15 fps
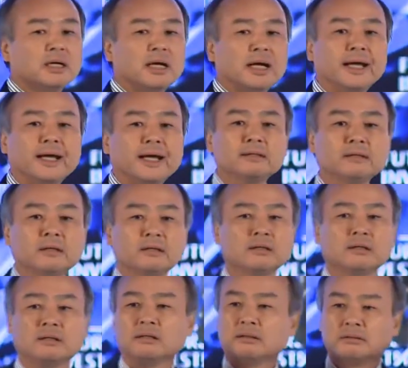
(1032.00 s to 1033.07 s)
and
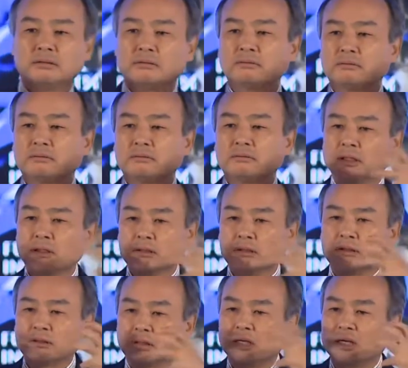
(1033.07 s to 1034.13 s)
the
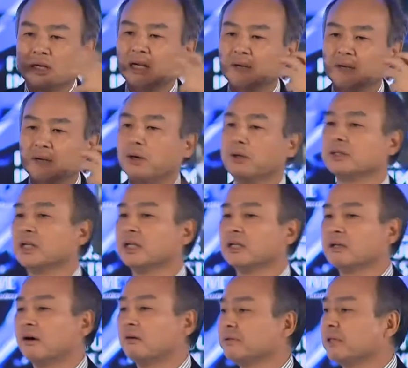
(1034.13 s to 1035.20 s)

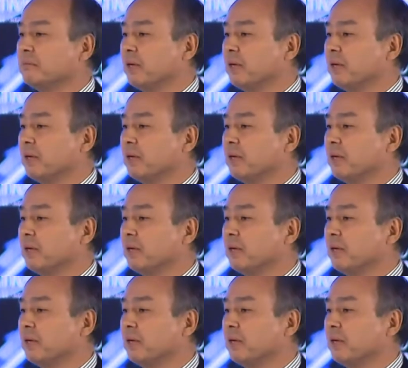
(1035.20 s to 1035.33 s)
bonding of the